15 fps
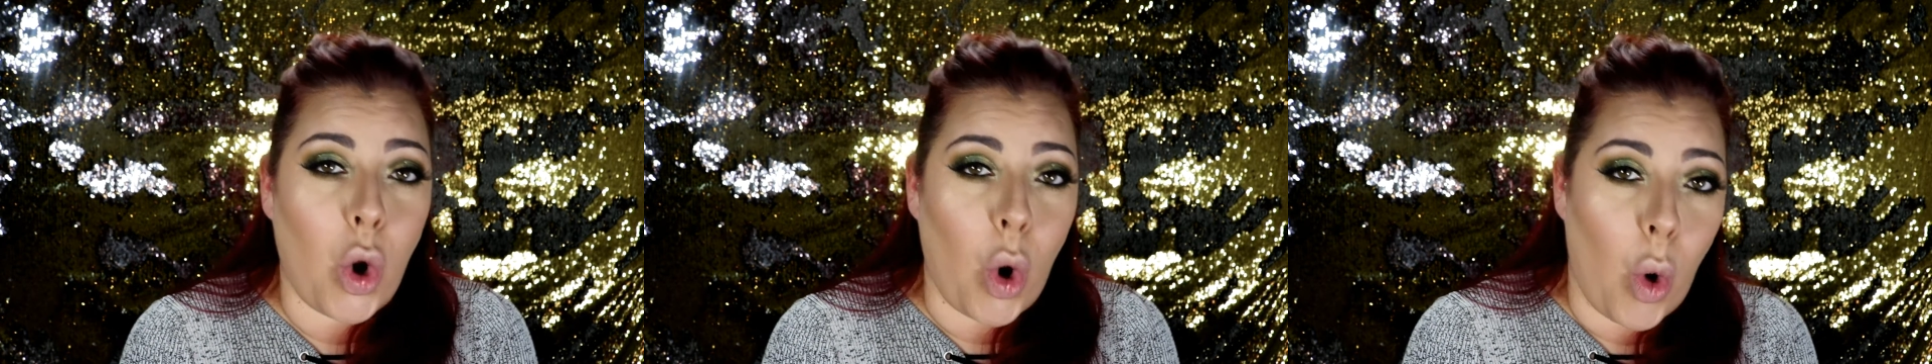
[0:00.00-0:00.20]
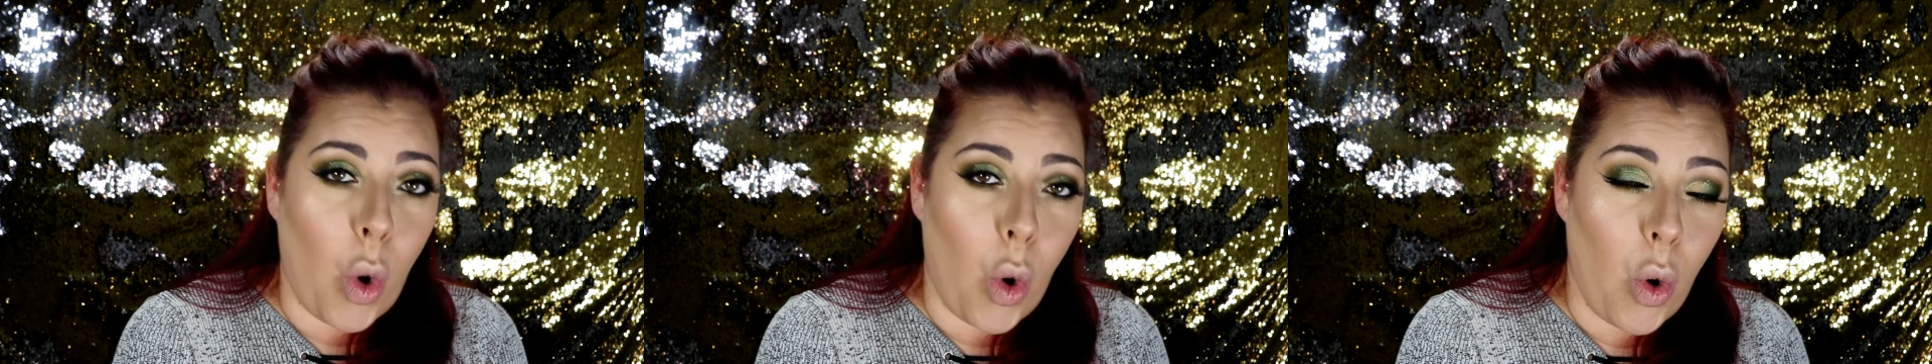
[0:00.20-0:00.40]

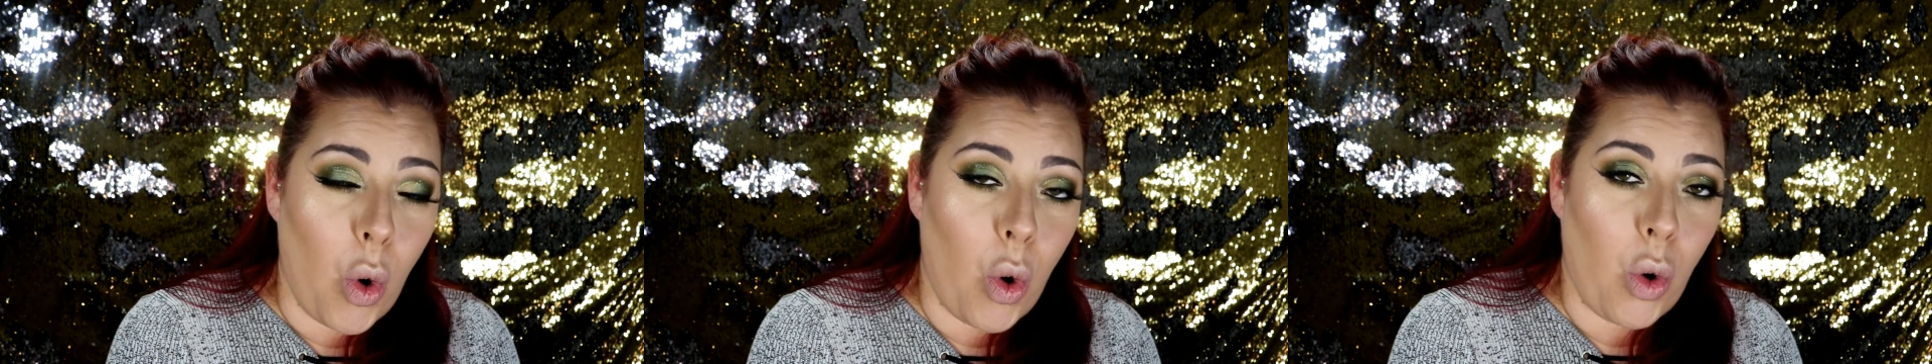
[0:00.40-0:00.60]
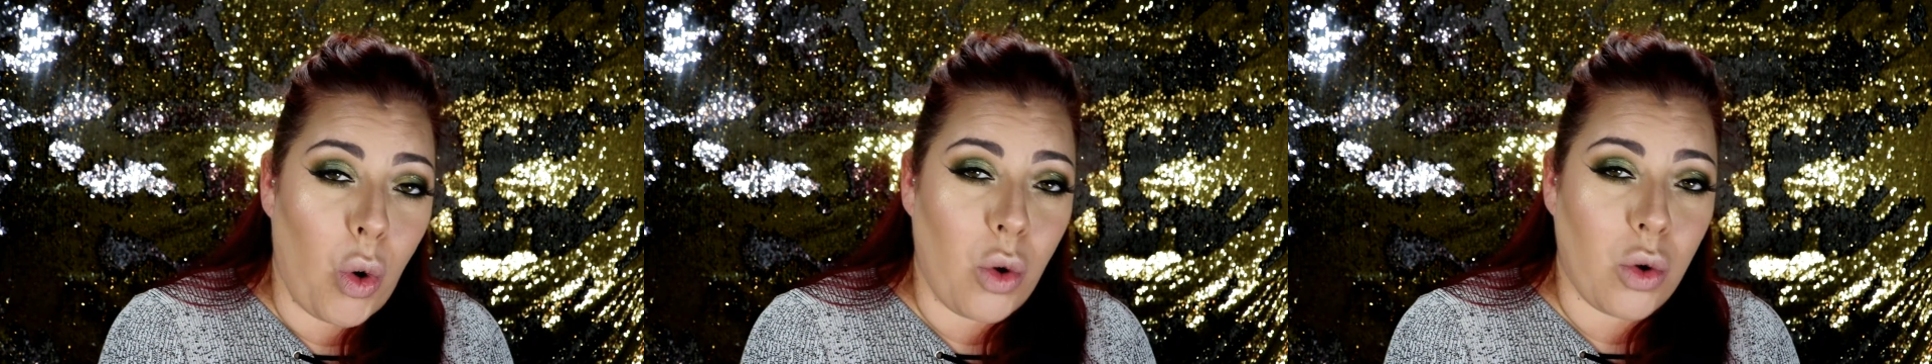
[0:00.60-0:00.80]

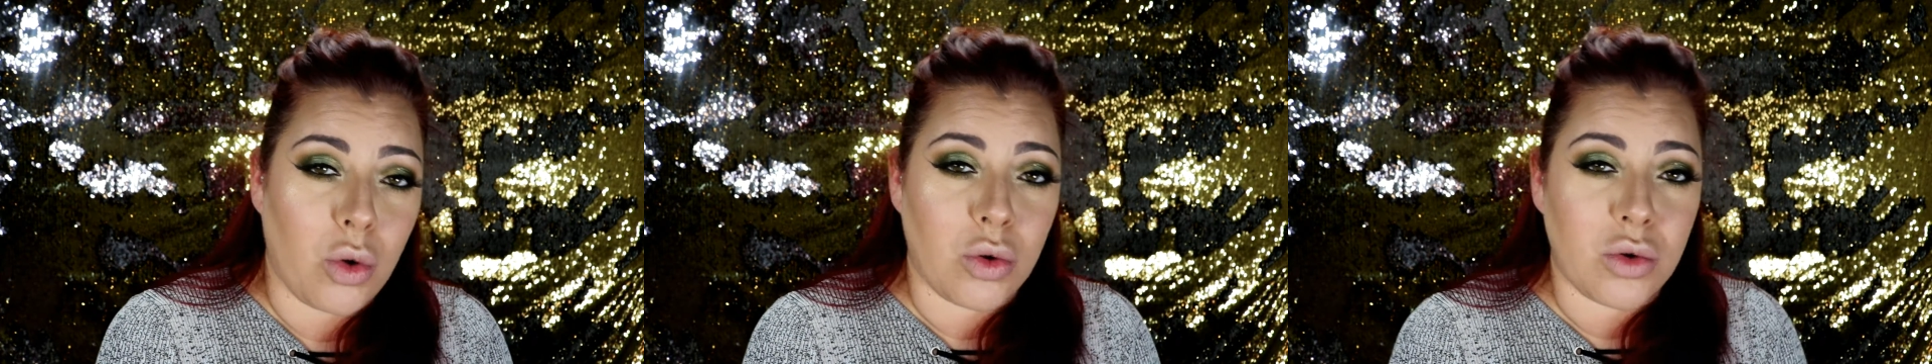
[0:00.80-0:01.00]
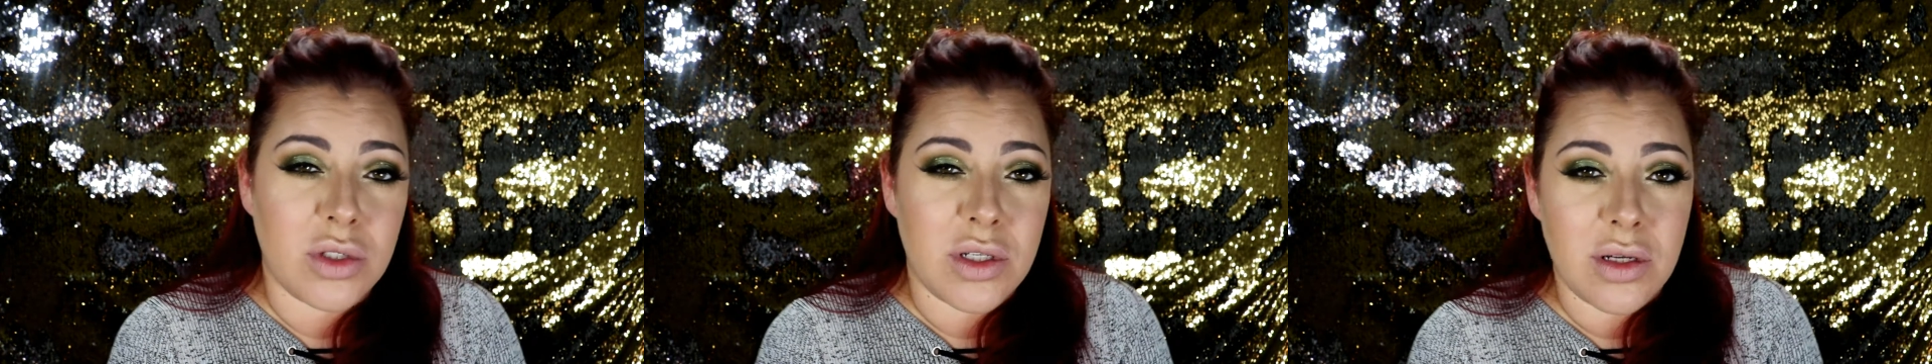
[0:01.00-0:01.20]

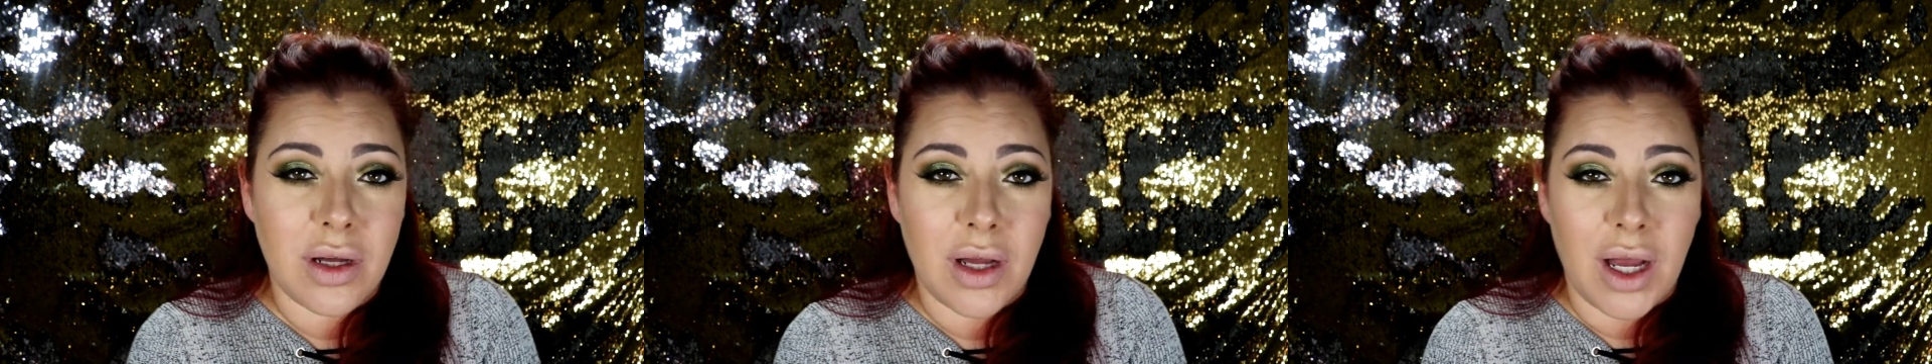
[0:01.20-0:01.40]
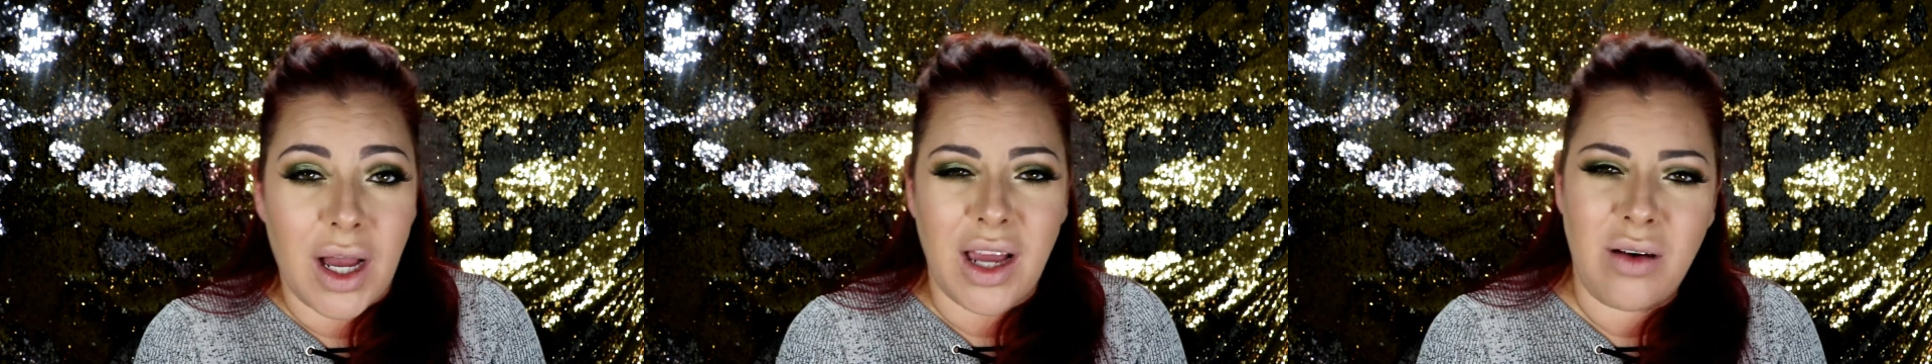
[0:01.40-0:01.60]
gold.
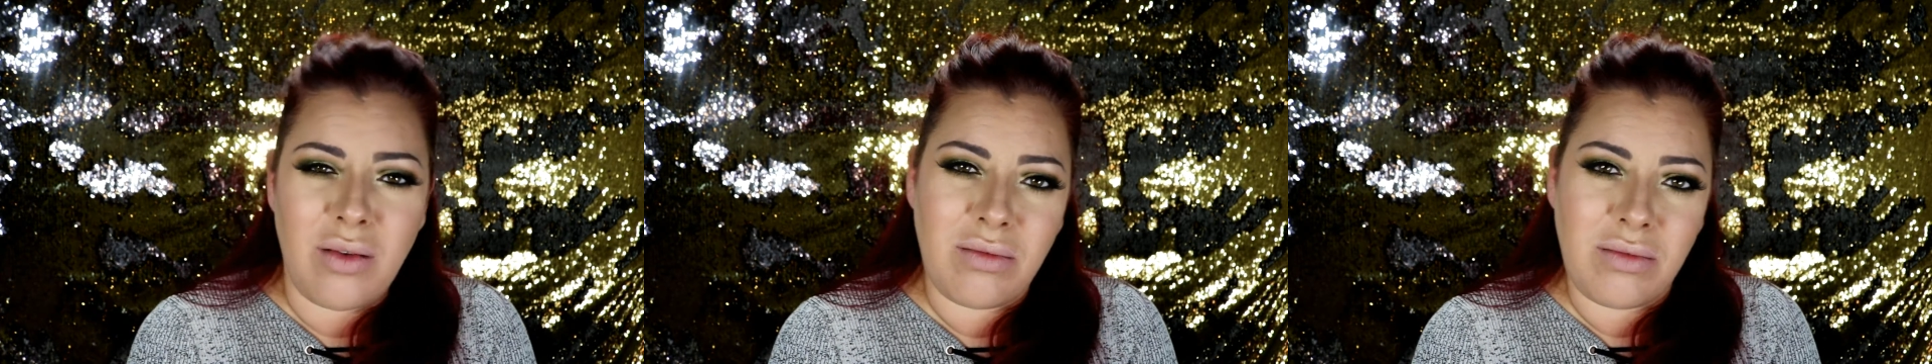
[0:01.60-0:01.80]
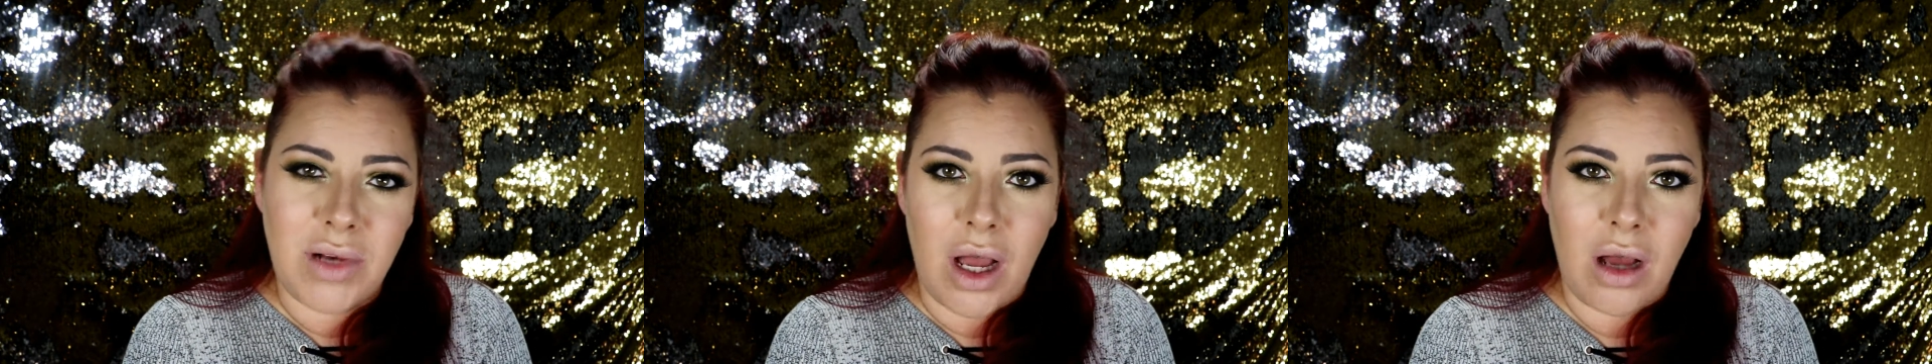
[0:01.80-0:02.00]
I
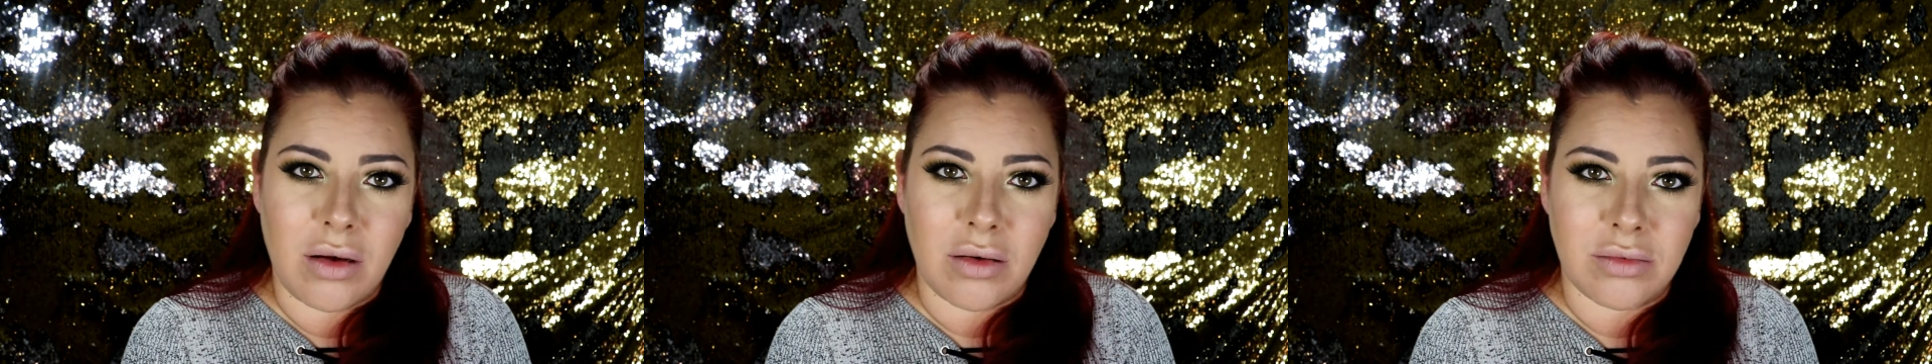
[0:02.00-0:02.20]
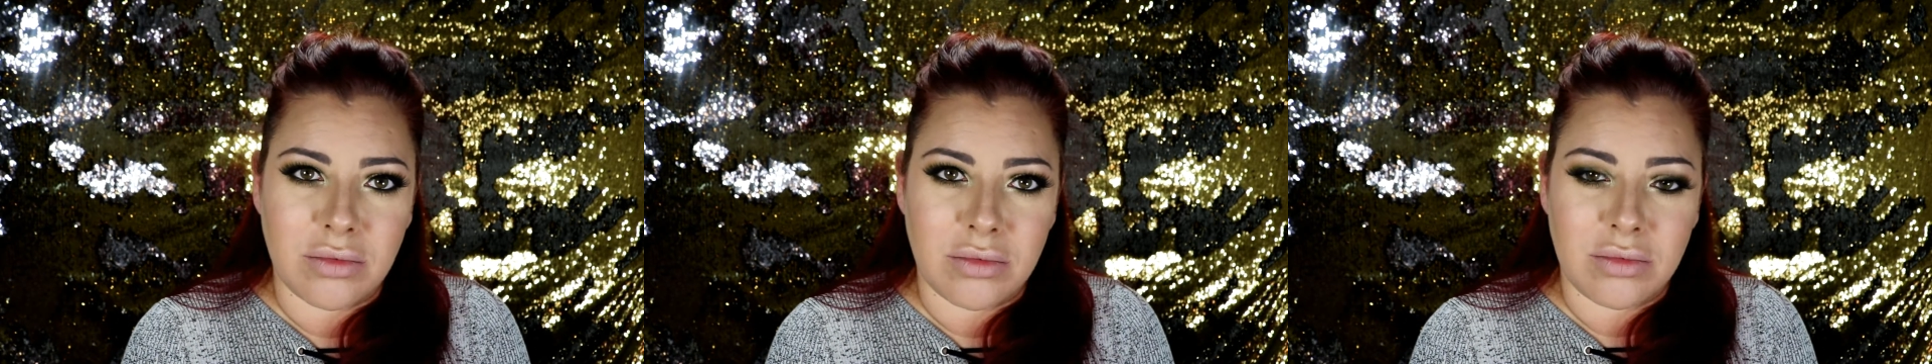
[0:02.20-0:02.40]
don't
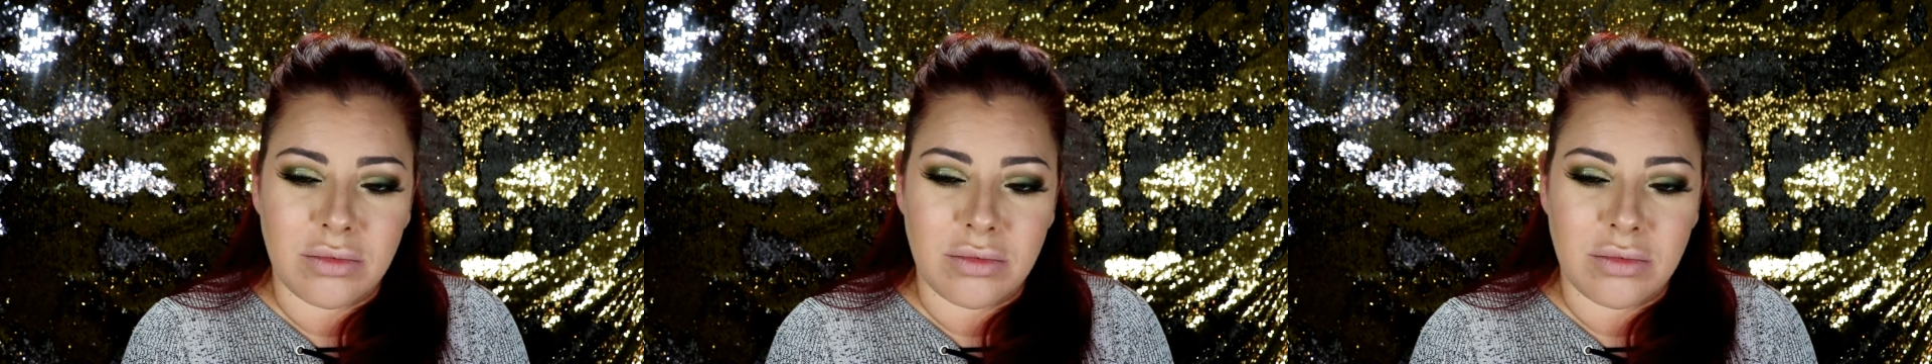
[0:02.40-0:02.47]
know.